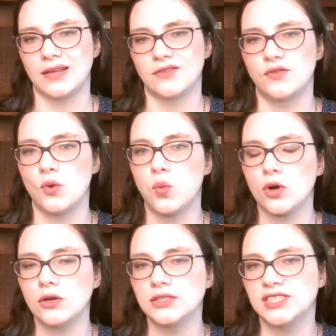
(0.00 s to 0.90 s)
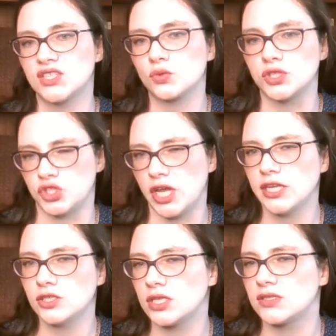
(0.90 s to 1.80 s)
the world has sort of
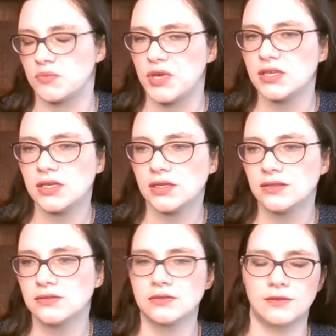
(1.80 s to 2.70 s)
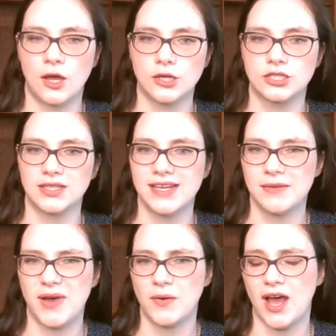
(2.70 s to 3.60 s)
changed its opinion largely
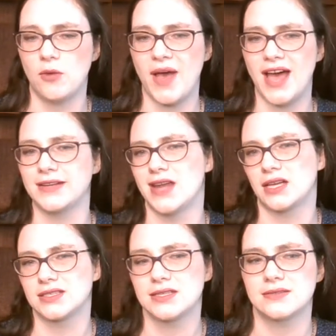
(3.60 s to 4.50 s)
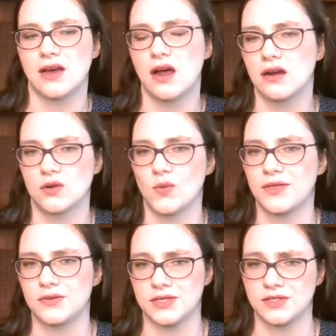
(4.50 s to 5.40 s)
about how bad Nazis are and
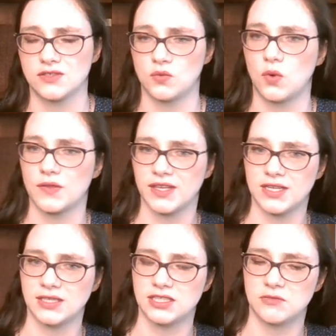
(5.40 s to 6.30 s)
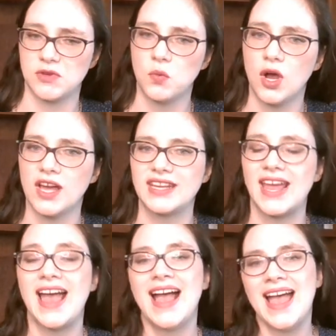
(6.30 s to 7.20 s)
whether this is a war that needs to be won.
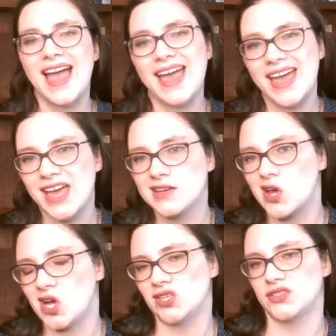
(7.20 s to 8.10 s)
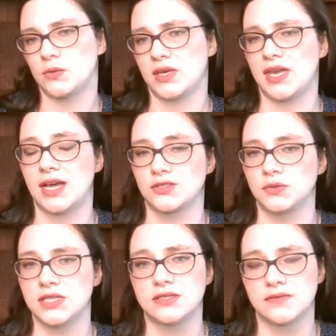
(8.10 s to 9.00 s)
And also the
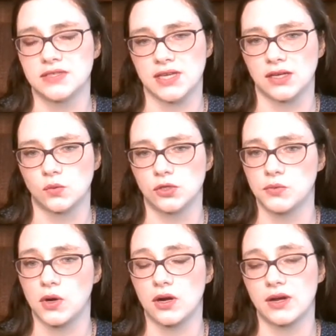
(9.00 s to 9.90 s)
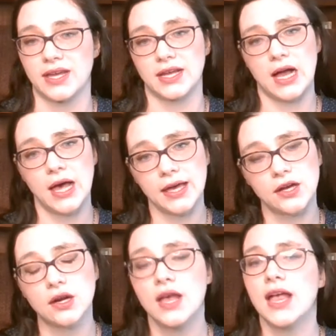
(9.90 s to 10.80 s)
casualties of the Second World War are getting
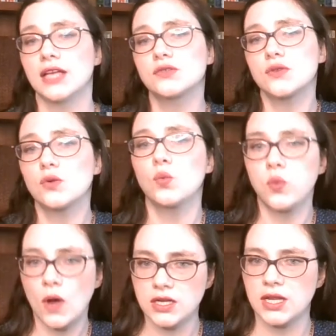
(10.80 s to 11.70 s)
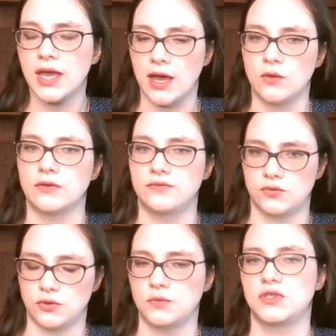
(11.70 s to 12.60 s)
higher, and so they're running out of
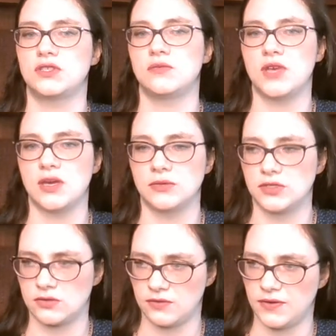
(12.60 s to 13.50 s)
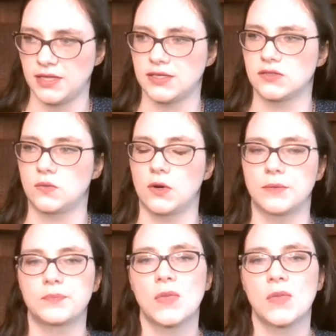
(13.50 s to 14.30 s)
troops to be able to sort of fight this war.